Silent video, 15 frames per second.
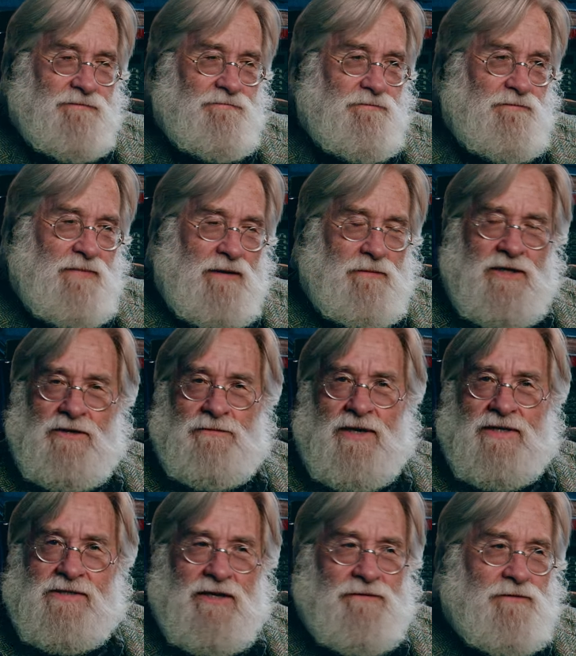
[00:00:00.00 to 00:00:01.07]
maybe you
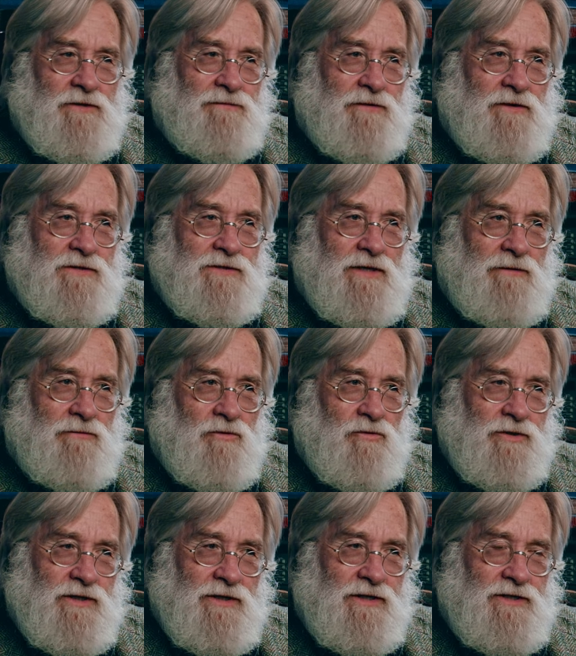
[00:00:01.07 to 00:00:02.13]
might say for the first time,
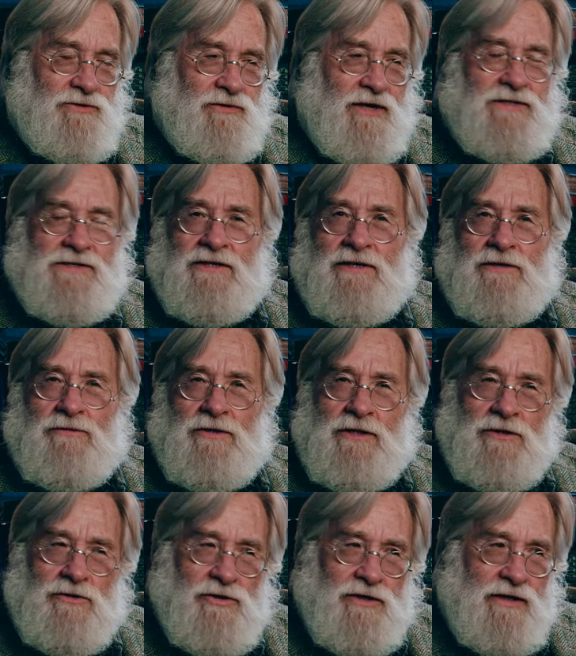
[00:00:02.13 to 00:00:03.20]
really addressing it,
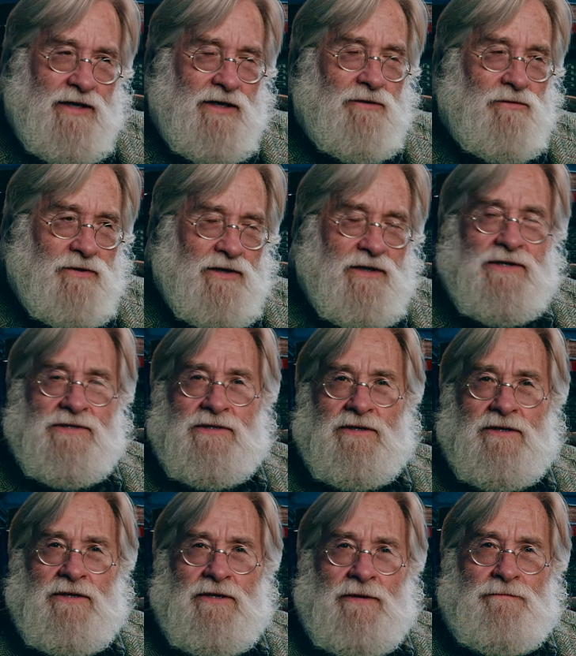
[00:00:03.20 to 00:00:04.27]
really looking at it, and
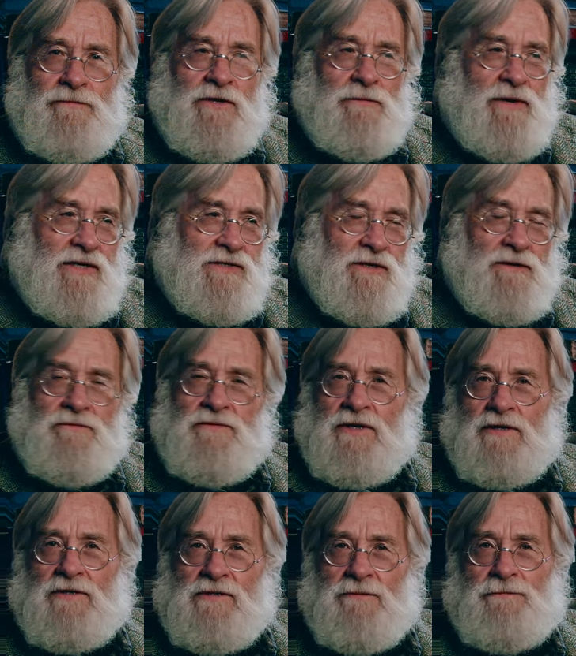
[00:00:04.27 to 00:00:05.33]
realizing the amazing
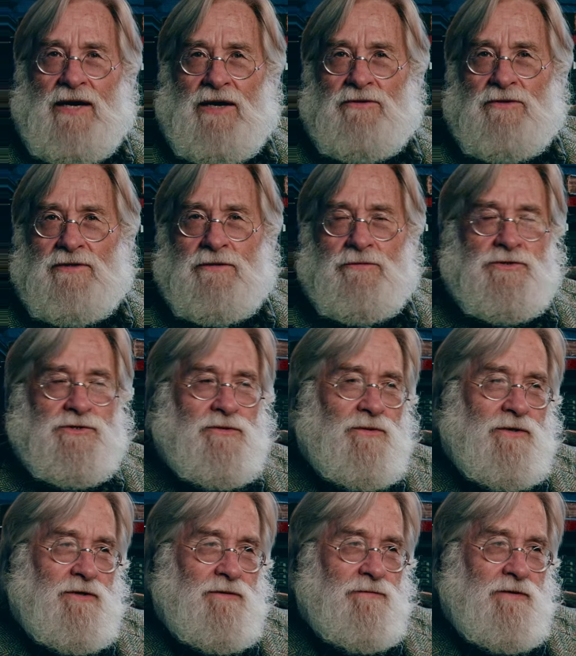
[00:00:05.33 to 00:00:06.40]
things about it that were so
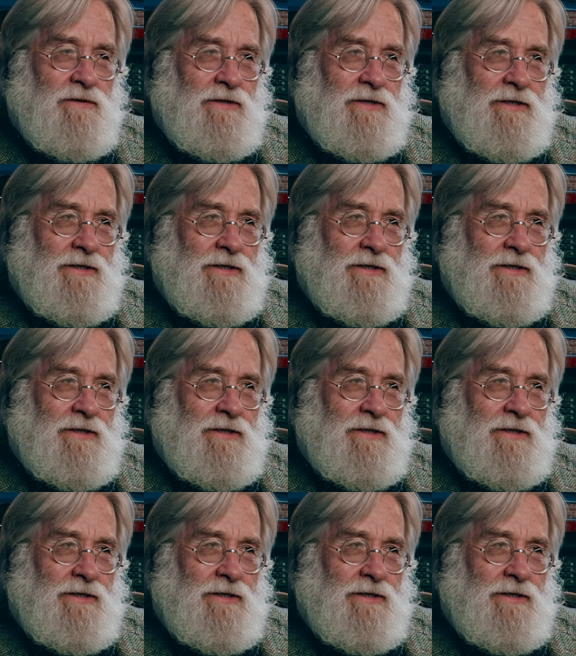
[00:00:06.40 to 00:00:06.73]
wonderful.